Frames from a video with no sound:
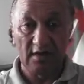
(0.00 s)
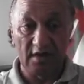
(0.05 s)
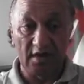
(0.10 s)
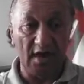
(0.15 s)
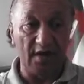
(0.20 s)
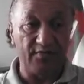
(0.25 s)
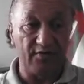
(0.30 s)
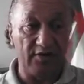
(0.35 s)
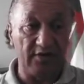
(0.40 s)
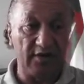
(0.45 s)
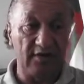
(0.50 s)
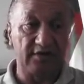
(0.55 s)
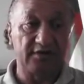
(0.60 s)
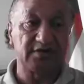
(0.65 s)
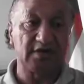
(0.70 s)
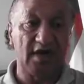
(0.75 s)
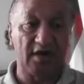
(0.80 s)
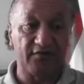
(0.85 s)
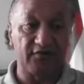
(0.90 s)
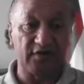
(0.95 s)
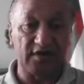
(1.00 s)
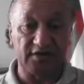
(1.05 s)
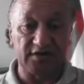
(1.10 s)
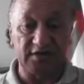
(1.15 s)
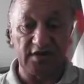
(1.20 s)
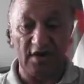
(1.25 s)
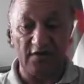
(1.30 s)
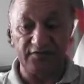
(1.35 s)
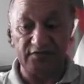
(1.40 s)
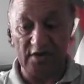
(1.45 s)
Ngāpuhi looks after
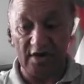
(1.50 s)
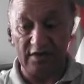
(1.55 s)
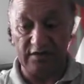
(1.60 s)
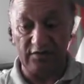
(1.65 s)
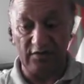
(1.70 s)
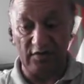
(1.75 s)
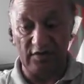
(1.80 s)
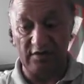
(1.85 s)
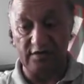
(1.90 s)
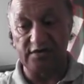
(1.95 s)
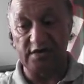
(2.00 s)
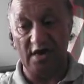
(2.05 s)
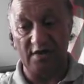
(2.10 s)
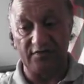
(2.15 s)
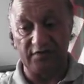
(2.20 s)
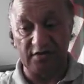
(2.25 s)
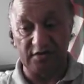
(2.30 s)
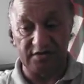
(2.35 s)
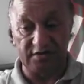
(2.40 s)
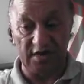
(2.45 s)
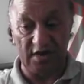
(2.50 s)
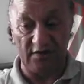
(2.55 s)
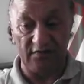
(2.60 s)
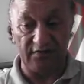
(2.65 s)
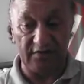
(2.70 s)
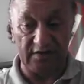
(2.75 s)
itself, Tainui looks after itself,